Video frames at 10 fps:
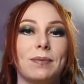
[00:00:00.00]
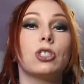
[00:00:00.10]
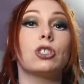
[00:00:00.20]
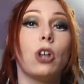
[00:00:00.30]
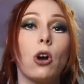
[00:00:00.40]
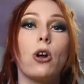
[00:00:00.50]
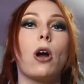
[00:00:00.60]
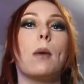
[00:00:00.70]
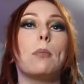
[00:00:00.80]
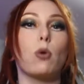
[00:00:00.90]
Start
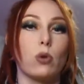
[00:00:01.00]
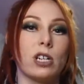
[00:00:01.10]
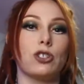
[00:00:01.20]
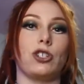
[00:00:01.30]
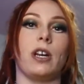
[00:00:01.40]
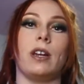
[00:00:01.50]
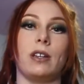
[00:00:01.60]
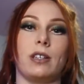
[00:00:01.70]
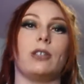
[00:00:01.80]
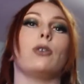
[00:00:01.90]

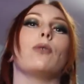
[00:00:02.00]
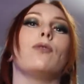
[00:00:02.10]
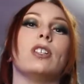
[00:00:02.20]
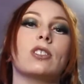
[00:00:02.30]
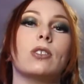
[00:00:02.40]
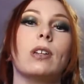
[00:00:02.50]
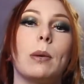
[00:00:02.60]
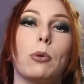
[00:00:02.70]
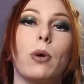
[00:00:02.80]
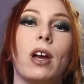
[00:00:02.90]
appreciating your physical
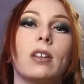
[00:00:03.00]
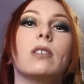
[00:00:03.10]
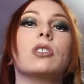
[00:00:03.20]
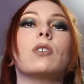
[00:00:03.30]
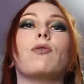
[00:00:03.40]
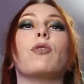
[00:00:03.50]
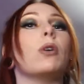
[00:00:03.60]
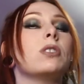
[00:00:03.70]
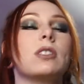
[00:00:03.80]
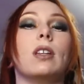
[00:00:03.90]
apparatus
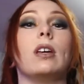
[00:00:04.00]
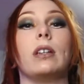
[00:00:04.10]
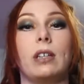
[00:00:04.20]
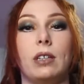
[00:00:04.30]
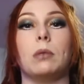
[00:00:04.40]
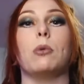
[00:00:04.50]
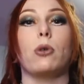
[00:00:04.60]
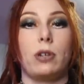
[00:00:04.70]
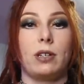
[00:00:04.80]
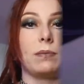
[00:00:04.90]
first thing in the
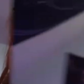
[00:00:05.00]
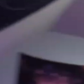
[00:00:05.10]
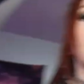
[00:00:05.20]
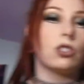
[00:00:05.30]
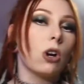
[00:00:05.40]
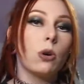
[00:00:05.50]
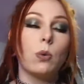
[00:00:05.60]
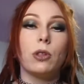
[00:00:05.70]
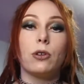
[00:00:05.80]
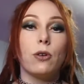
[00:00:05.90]
morning. Start
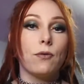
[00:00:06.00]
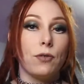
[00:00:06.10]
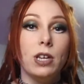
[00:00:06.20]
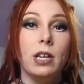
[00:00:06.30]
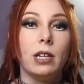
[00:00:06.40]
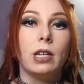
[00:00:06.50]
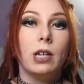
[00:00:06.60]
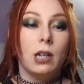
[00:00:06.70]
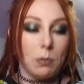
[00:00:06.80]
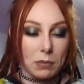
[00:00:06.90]
with your feet.
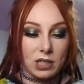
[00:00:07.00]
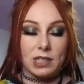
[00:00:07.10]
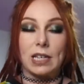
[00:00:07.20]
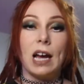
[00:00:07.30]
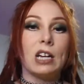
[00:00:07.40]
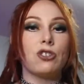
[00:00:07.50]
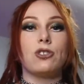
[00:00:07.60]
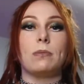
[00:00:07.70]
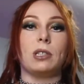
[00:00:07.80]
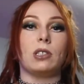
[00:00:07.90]
Massage
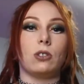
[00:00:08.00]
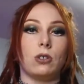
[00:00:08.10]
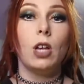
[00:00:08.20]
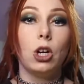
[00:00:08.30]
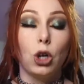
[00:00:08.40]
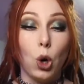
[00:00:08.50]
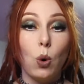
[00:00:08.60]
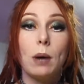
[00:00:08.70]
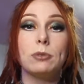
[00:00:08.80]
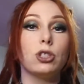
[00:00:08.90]
them a little.
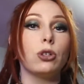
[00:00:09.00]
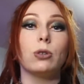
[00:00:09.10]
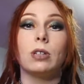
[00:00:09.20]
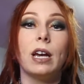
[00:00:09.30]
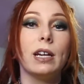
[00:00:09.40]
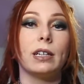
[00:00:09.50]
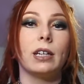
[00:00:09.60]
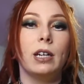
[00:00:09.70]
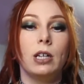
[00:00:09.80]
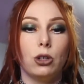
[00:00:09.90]
Go up to your leg,
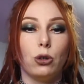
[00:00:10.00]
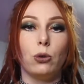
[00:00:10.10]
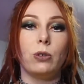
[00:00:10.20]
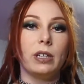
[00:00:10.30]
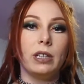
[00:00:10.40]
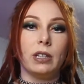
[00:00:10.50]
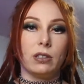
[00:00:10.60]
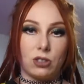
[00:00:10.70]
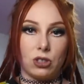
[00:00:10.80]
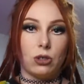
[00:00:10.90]
your
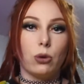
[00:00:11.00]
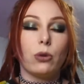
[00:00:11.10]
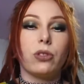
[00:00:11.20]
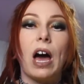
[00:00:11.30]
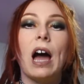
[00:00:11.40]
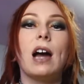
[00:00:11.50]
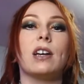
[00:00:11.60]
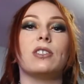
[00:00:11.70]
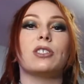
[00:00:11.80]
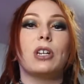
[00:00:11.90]
knees, your
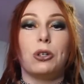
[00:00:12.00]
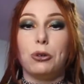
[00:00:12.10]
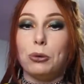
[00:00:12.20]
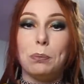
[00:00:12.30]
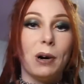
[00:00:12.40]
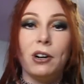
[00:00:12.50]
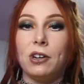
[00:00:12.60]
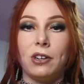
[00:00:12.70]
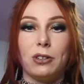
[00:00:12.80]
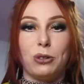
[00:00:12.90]
thighs, your
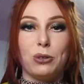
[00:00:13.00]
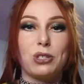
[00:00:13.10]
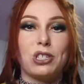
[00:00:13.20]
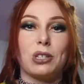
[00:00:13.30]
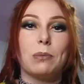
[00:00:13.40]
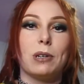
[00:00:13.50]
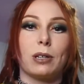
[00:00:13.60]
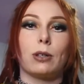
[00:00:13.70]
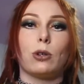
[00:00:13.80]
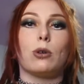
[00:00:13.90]
butt, your stomach,
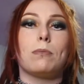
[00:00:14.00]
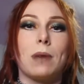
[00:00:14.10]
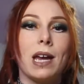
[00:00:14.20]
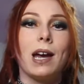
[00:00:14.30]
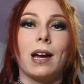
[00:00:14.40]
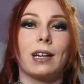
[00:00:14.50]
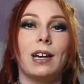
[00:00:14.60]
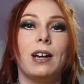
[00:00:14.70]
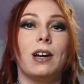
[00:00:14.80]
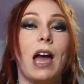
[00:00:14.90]
your back,
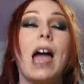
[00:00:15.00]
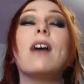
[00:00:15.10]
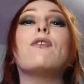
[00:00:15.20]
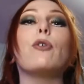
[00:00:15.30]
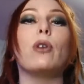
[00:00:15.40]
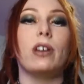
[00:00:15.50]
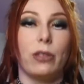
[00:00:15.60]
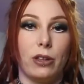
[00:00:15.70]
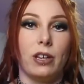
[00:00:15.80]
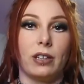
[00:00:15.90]

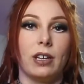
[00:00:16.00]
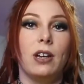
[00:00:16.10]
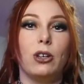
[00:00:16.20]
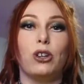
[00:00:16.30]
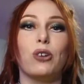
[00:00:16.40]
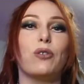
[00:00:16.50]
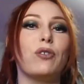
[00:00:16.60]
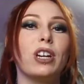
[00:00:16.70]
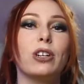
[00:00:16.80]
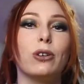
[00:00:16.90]
everything, your
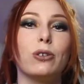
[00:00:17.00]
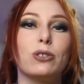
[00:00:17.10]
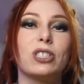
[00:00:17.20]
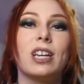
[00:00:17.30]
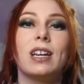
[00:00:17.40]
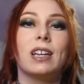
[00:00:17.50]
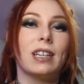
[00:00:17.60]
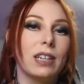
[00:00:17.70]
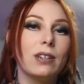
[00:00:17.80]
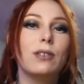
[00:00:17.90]
fingers.
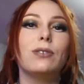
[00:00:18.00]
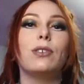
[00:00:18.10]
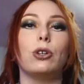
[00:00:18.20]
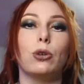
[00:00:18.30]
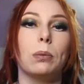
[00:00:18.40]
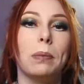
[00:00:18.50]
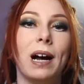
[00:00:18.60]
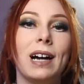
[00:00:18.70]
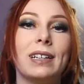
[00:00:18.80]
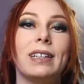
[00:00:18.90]
Give your
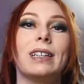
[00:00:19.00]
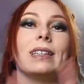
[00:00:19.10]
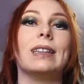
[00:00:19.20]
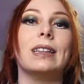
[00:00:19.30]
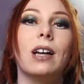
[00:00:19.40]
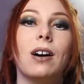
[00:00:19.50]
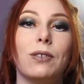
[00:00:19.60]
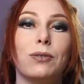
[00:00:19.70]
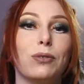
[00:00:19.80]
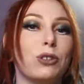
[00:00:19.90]
body
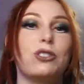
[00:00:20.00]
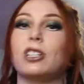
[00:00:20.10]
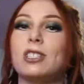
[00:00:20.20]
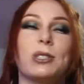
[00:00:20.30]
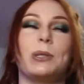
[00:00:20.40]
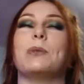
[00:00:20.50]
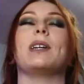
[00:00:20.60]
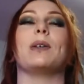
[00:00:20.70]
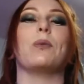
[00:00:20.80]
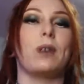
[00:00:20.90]
love for just
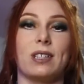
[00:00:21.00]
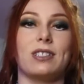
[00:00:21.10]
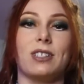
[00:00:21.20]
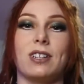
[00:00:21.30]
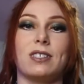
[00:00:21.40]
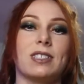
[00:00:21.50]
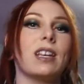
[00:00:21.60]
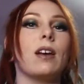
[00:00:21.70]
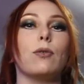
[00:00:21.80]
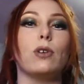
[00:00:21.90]
doing what it does
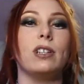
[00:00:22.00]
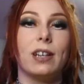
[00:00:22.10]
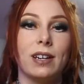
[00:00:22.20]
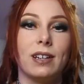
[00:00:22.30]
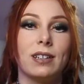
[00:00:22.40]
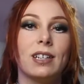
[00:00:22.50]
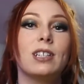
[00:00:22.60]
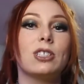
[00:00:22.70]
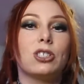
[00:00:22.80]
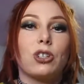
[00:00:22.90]
every day.
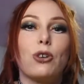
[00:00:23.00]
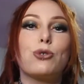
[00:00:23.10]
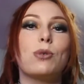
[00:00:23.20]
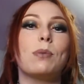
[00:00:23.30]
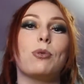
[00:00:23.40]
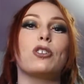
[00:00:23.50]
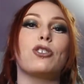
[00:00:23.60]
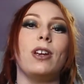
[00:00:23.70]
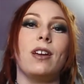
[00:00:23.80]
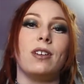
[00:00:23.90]
Start to
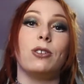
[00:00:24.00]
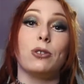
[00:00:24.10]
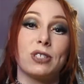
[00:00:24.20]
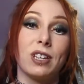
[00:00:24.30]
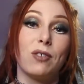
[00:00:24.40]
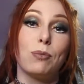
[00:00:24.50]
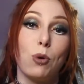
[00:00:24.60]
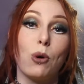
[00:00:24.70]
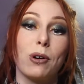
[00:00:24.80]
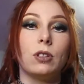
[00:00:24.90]
appreciate yourself
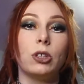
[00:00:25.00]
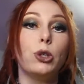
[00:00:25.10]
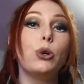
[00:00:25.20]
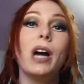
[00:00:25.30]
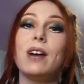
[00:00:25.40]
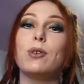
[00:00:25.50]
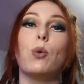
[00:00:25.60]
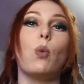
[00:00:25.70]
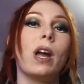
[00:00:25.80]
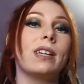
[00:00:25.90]
more. You have
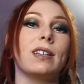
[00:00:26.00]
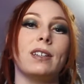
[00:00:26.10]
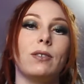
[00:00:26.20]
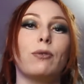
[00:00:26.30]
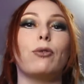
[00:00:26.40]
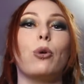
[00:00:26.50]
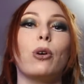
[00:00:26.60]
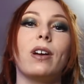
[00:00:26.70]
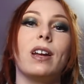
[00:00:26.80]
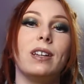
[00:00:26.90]
awakened
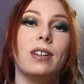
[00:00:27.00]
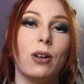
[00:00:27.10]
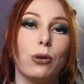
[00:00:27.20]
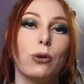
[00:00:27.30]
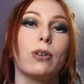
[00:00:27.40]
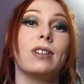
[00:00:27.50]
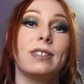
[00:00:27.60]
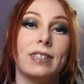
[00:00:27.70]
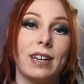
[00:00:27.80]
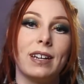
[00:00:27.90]
for another
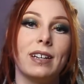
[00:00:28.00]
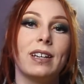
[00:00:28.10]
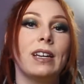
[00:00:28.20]
day.